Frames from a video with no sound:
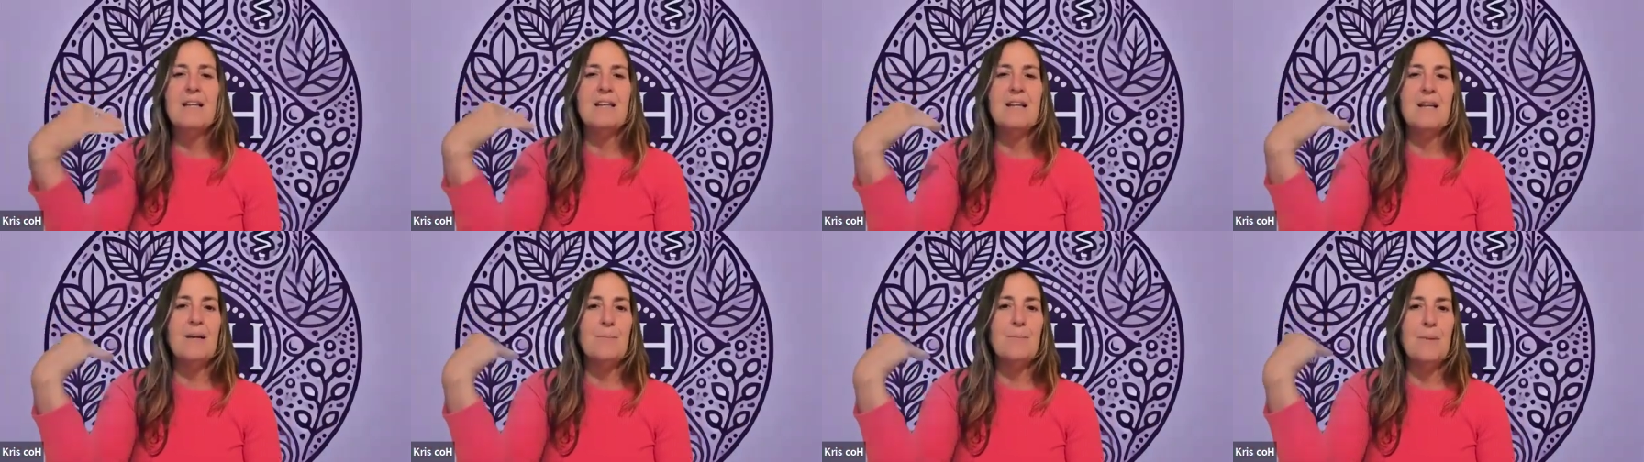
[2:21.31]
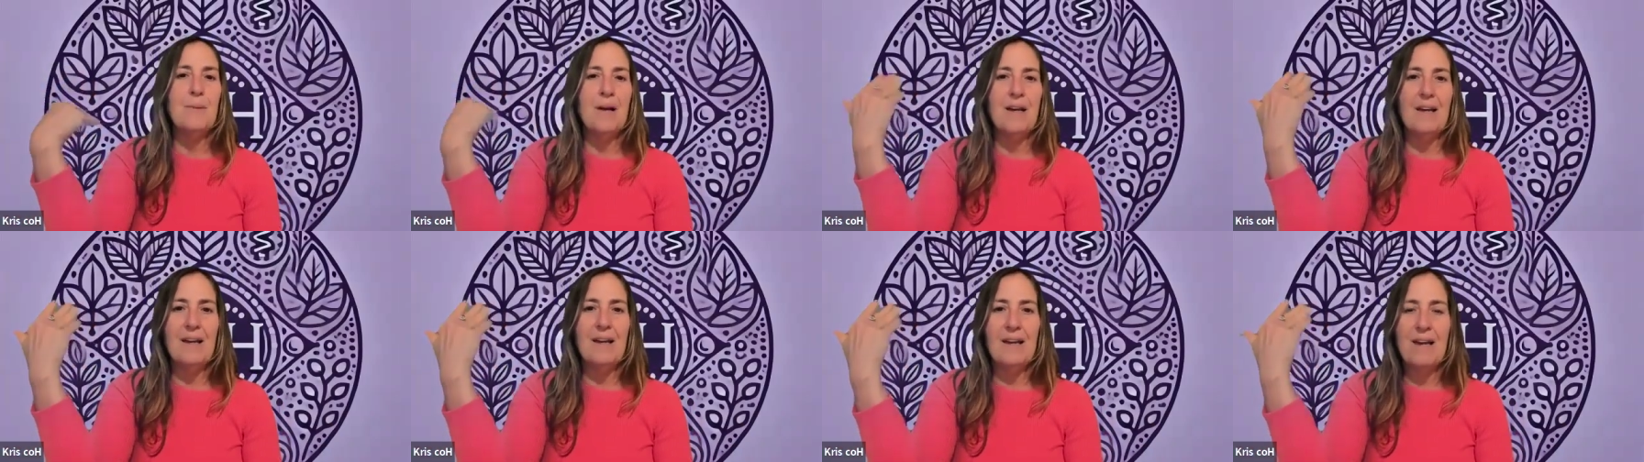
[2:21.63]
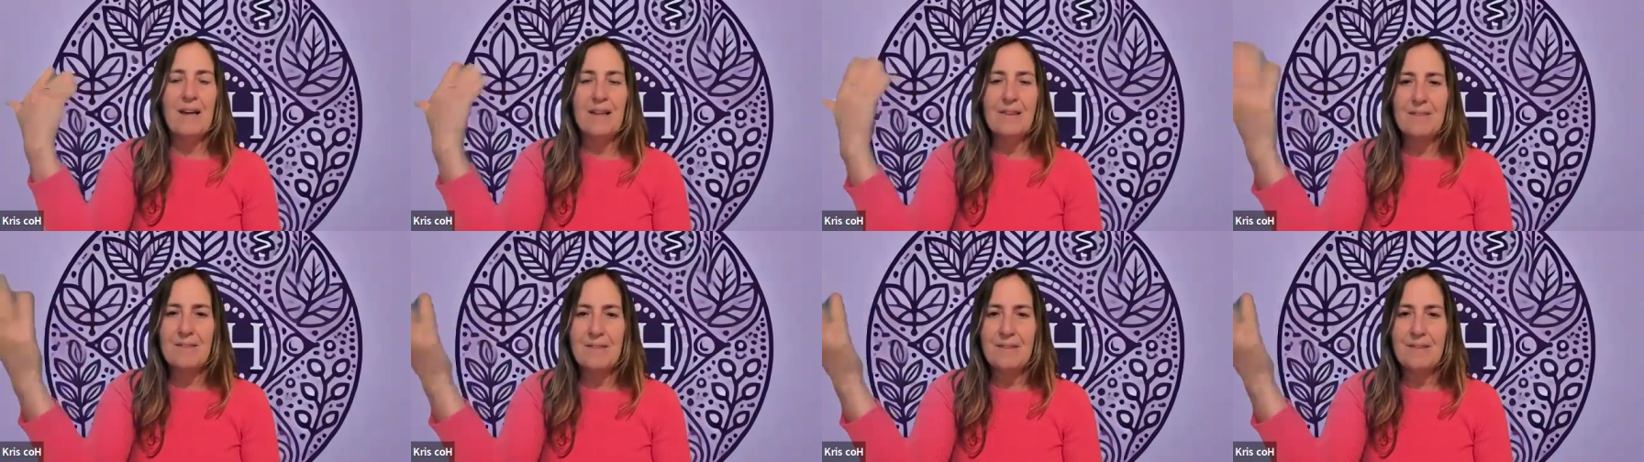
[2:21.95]
They might
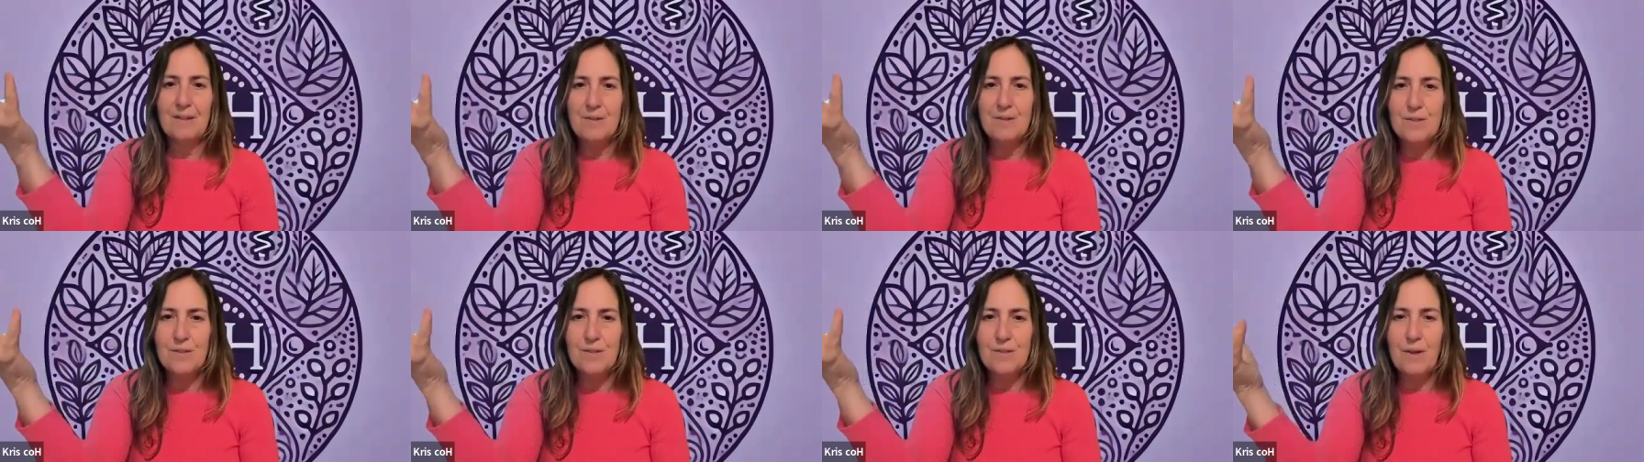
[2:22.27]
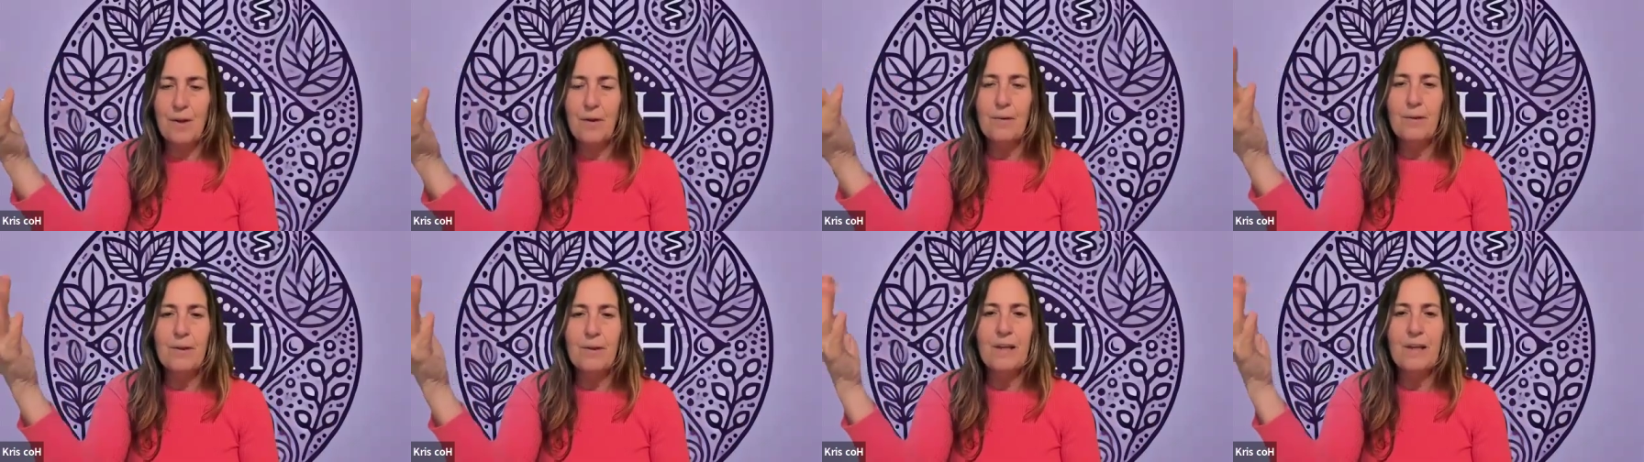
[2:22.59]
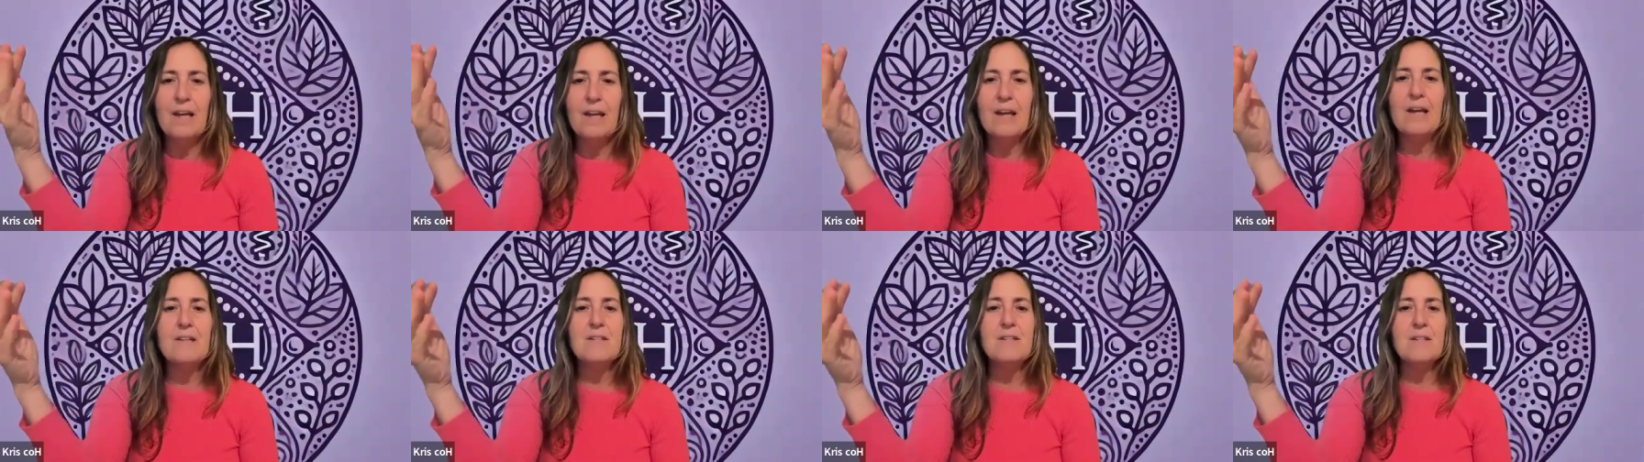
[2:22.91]
get there
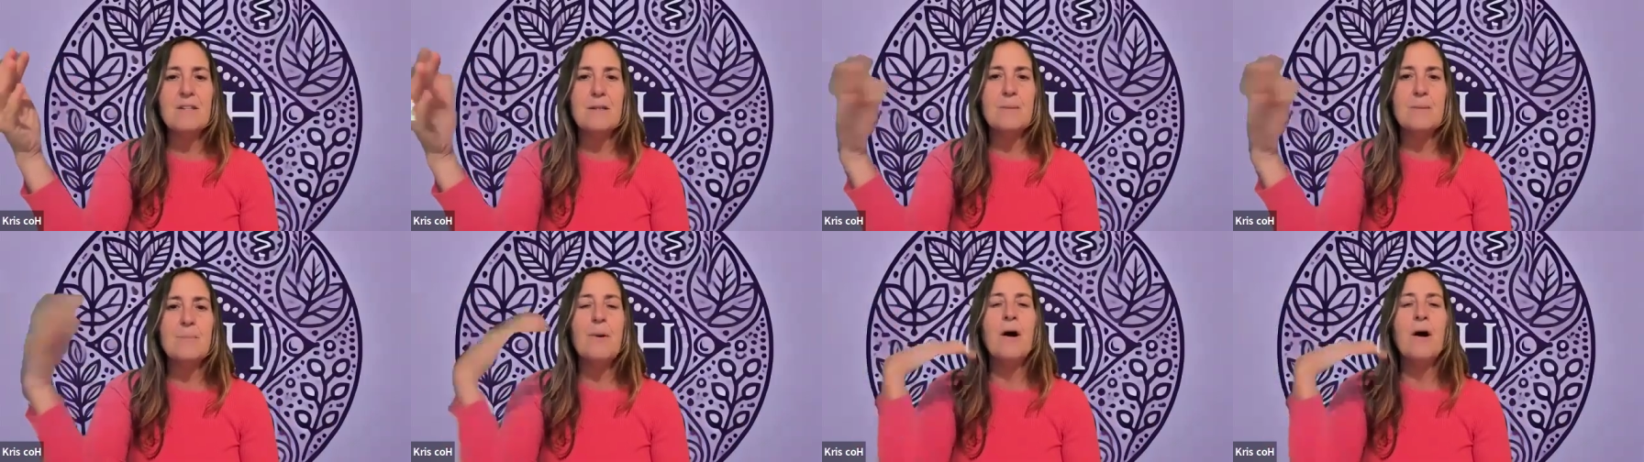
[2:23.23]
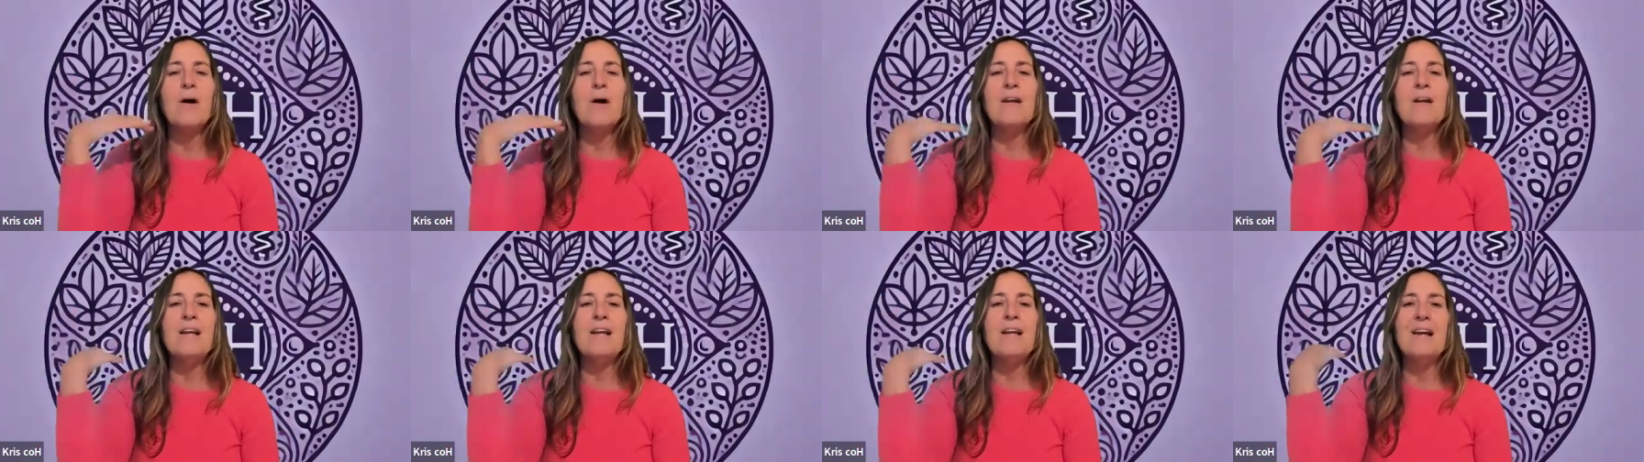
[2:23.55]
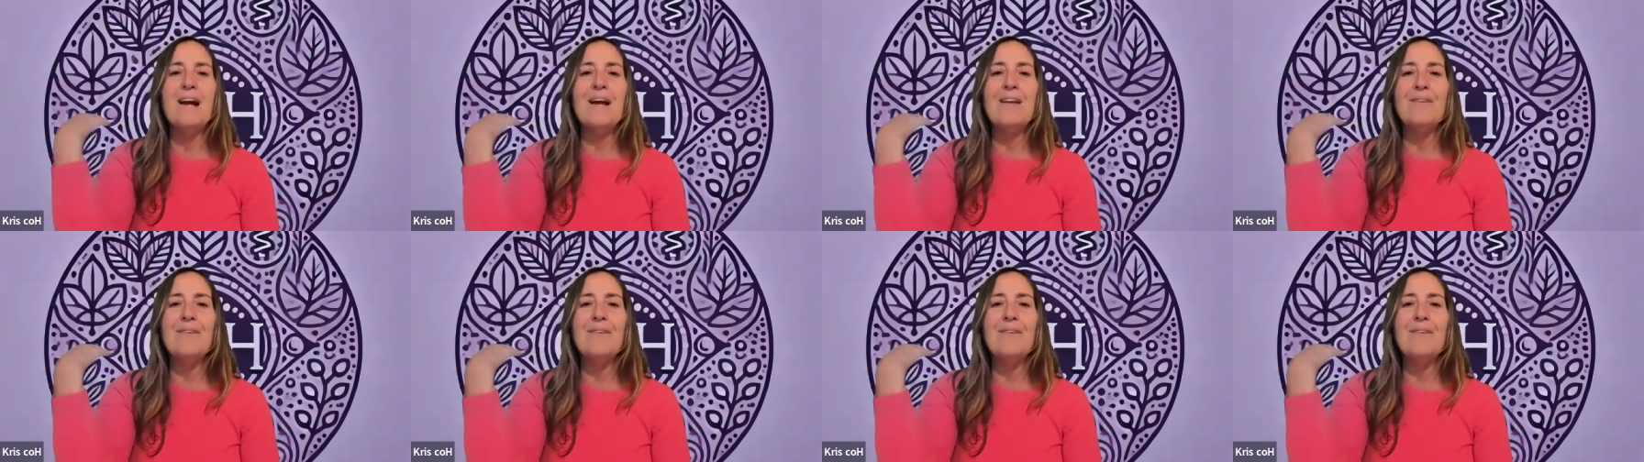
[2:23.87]
slowly to the party